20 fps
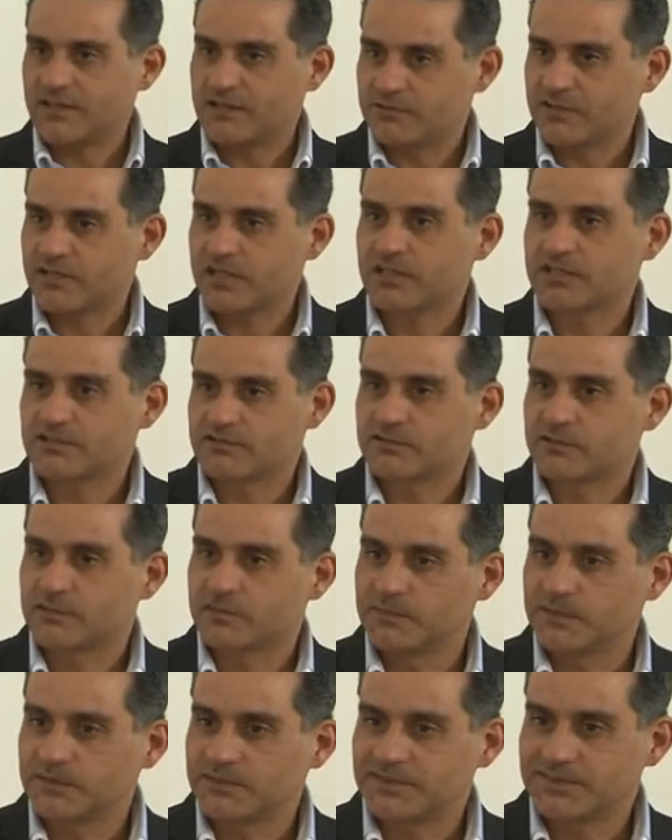
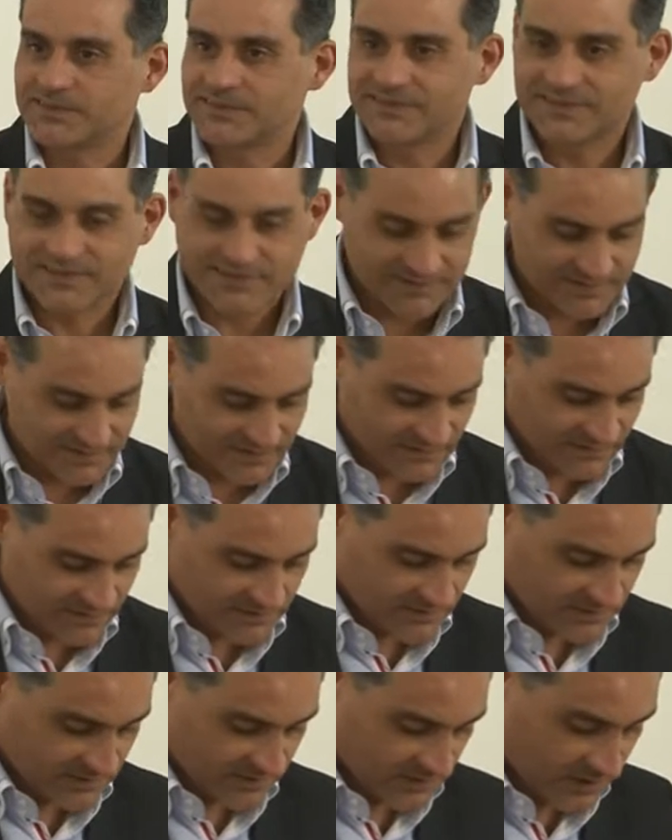caricatural, but
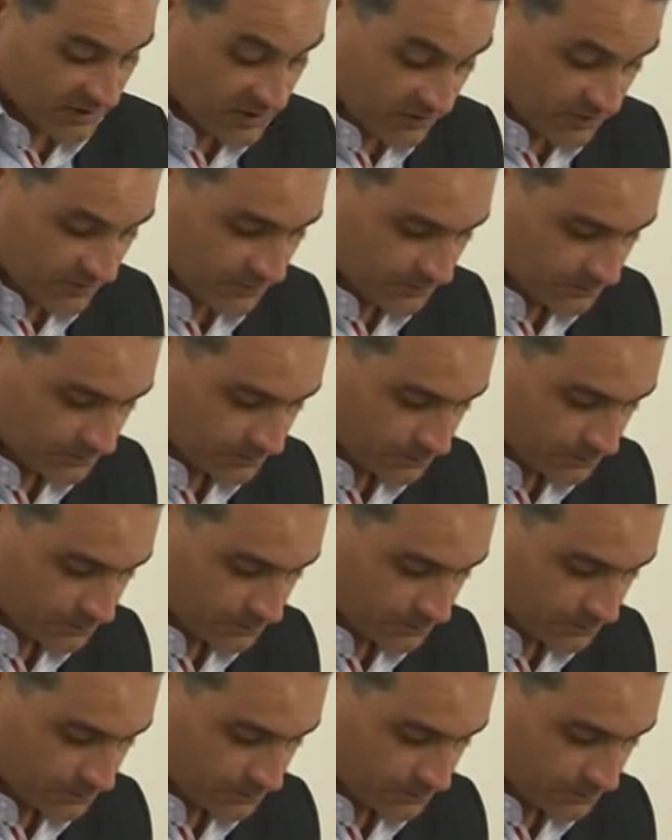that's true.